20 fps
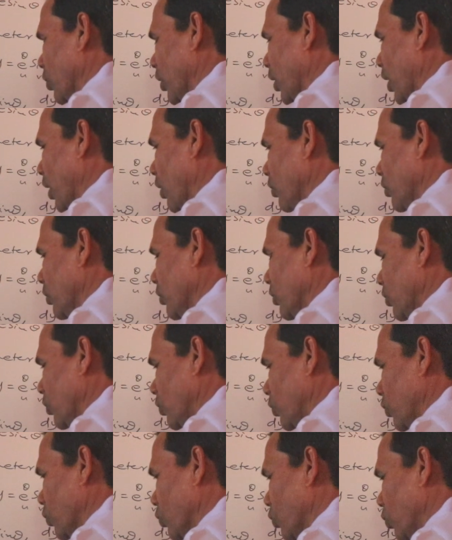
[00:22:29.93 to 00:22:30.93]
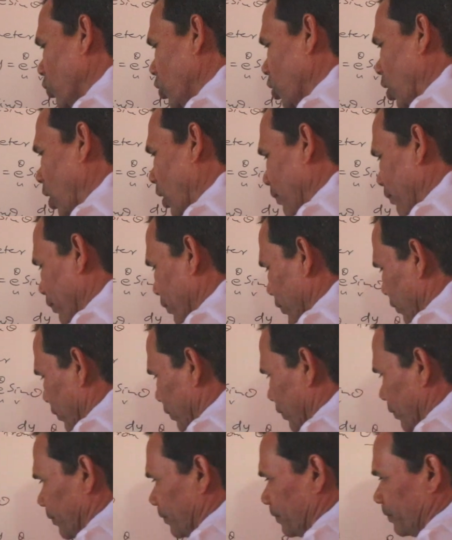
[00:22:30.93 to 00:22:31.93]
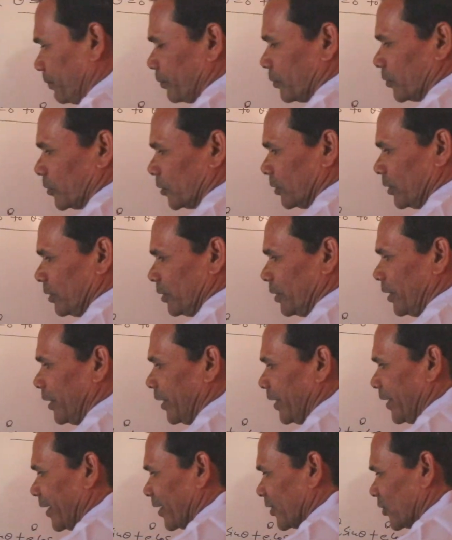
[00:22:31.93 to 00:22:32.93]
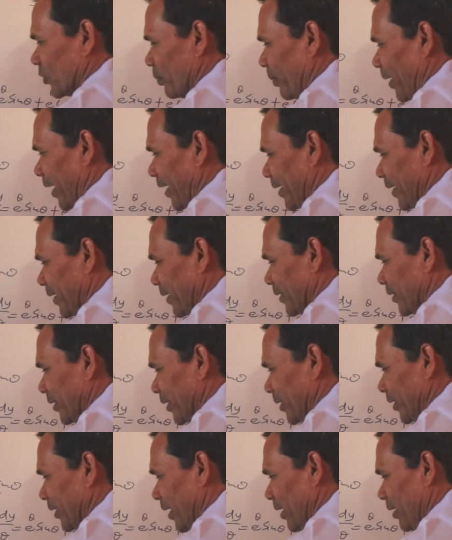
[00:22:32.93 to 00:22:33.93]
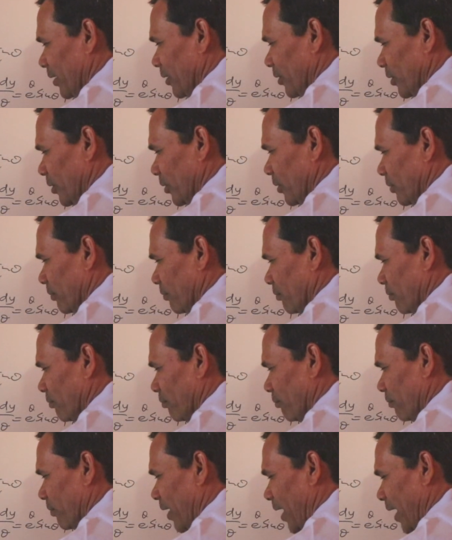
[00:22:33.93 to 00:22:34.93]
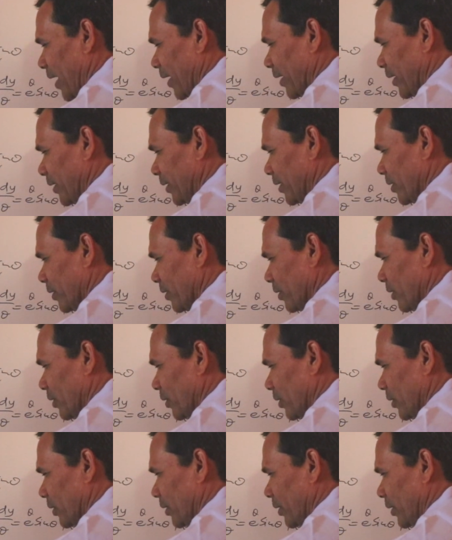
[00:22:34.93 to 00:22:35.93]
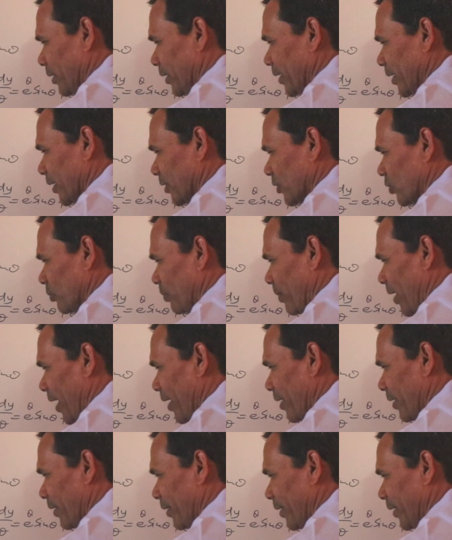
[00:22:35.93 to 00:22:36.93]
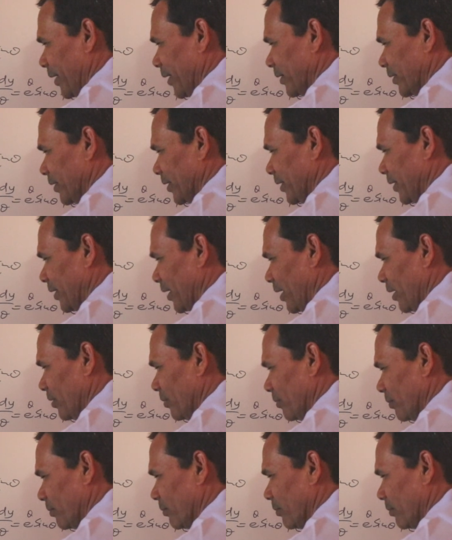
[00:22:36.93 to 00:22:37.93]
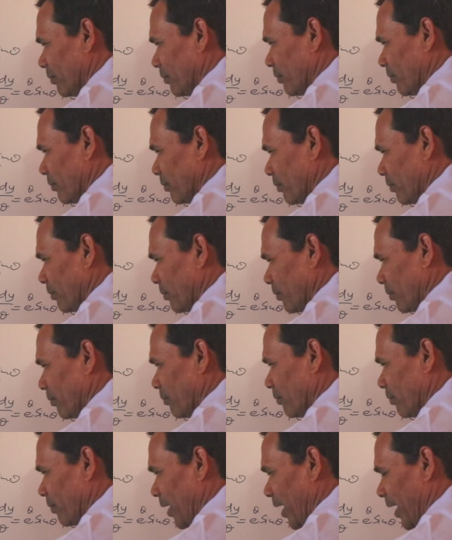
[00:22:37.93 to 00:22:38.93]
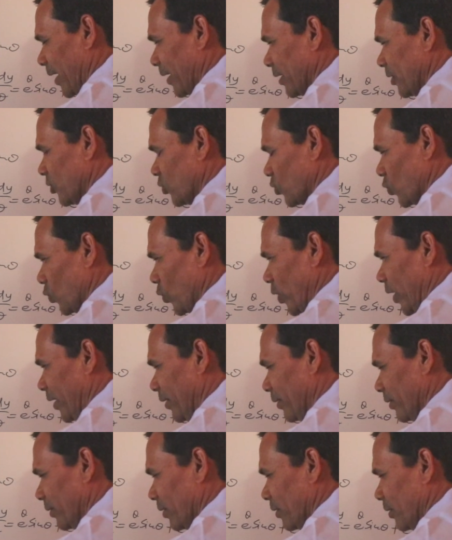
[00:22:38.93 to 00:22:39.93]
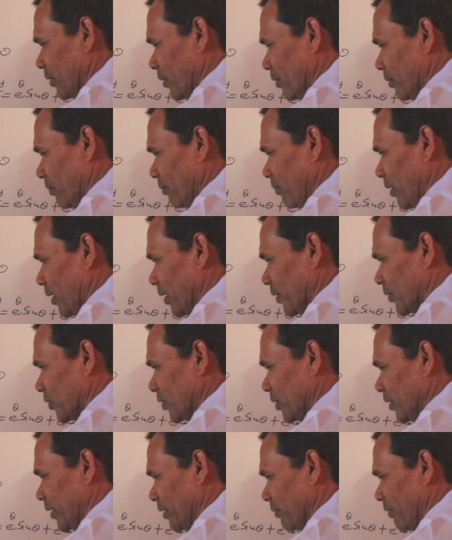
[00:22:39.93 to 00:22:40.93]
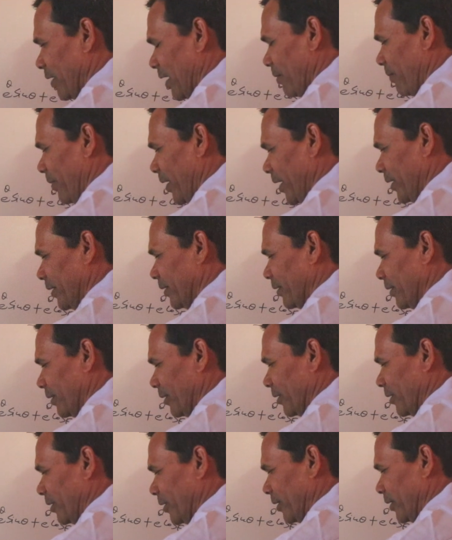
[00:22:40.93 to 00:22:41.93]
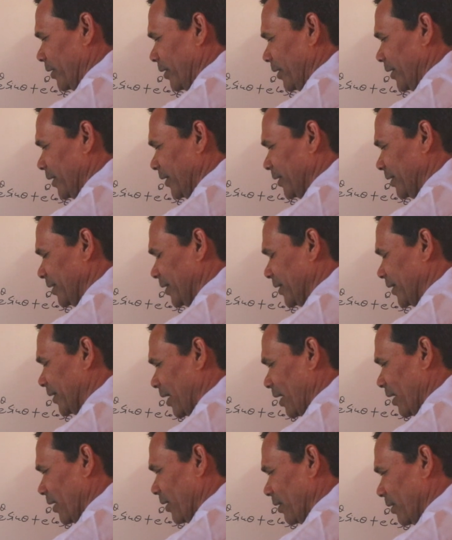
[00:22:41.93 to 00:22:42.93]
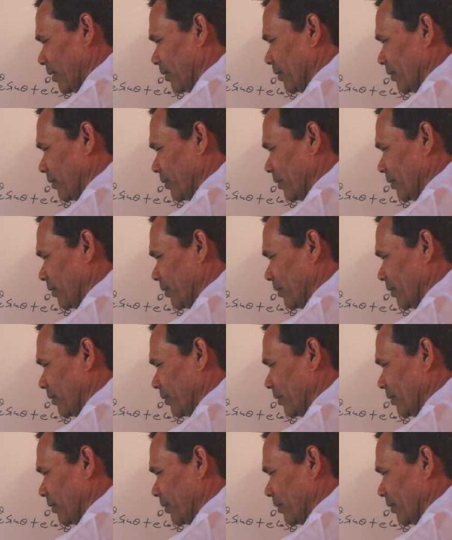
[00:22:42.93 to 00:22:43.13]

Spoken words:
Now root of dx by d theta bracket dx by d theta bracket square plus dy by d theta